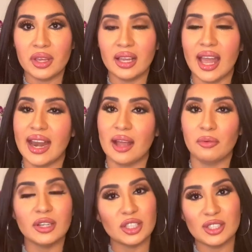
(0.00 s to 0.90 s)
and I
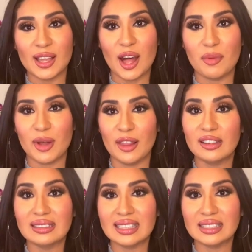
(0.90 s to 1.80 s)
wish to help
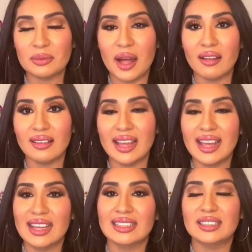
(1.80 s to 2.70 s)
others as well.
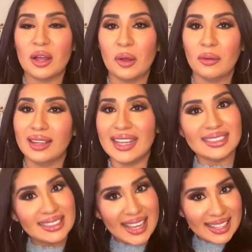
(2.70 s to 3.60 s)
So
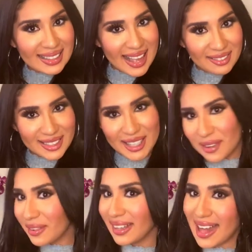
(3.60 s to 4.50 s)
let's get down
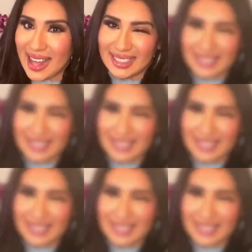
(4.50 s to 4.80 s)
to it, guys.